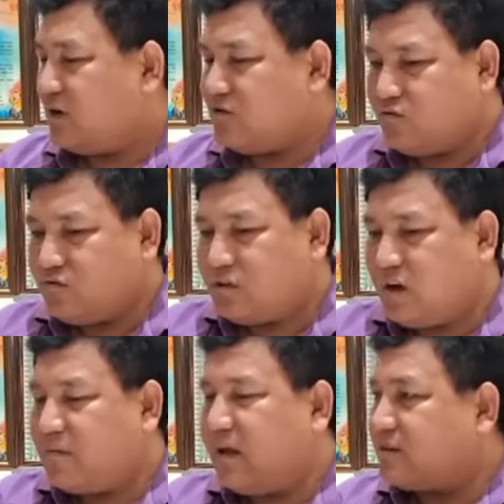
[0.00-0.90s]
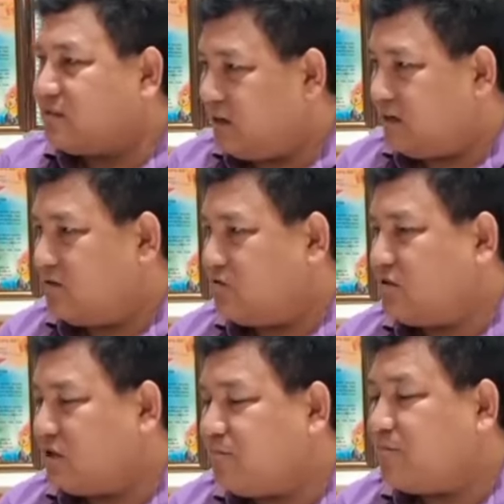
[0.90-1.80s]
but to some extent,
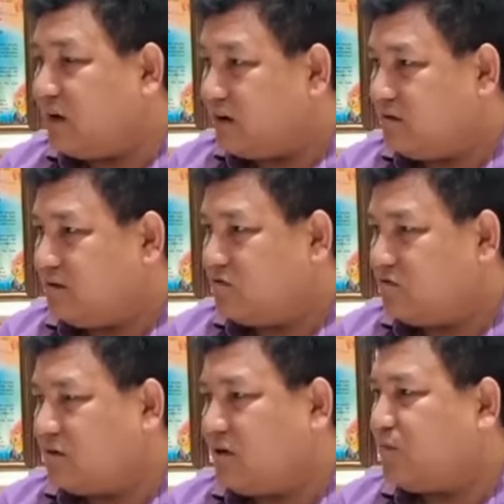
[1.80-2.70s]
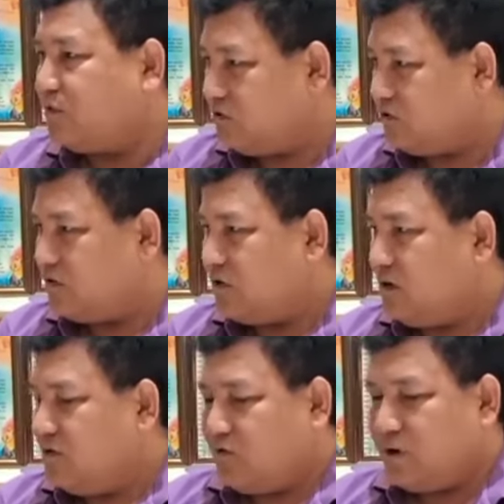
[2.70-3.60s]
to some part, to some portion,
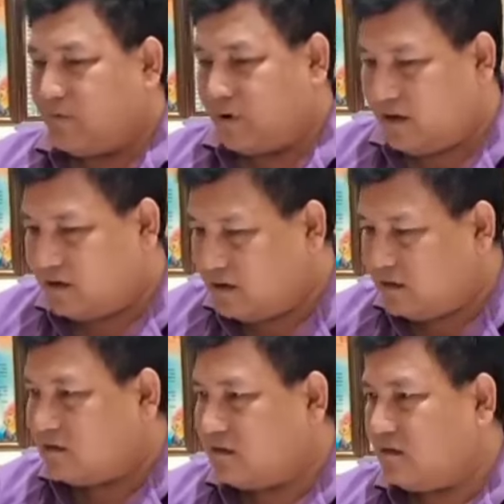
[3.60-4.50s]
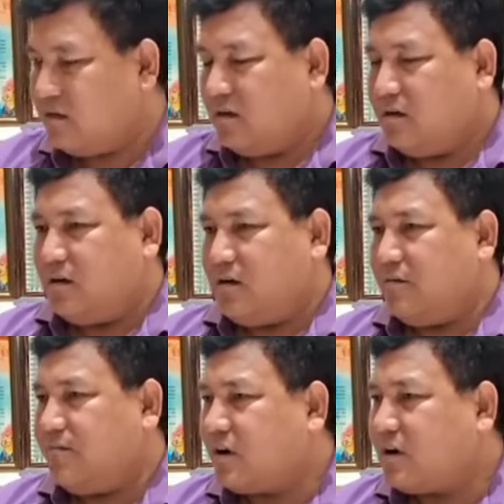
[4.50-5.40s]
we have addressed the
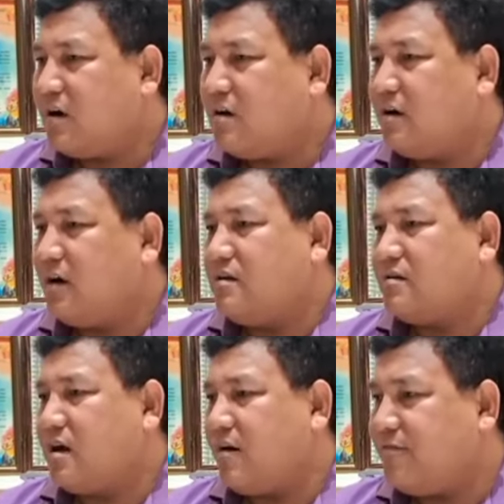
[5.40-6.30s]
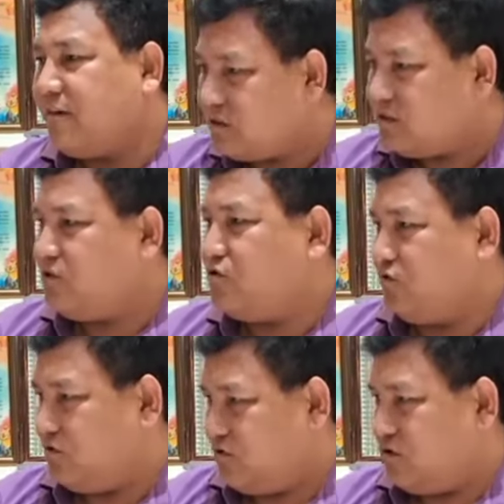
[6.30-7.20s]
difficult and toughest
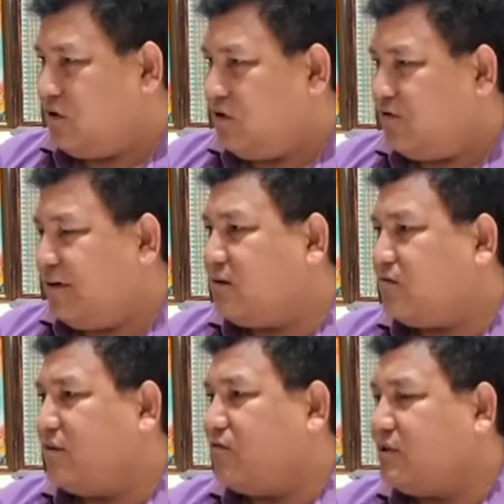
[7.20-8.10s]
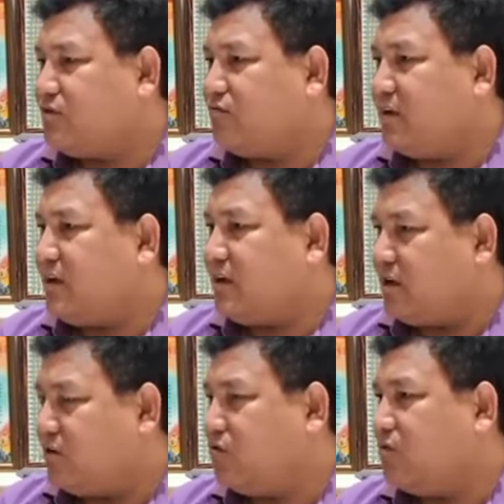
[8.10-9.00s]
issues where which were
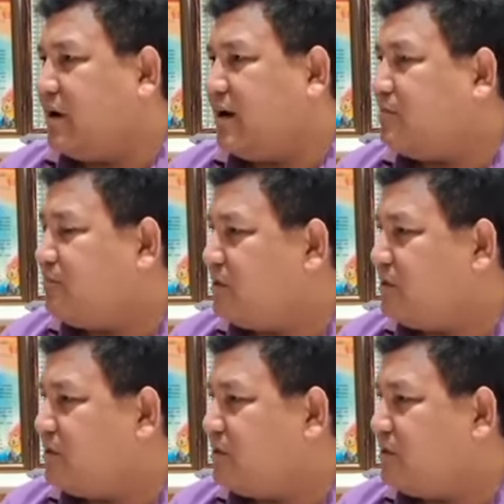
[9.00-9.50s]
ignored by the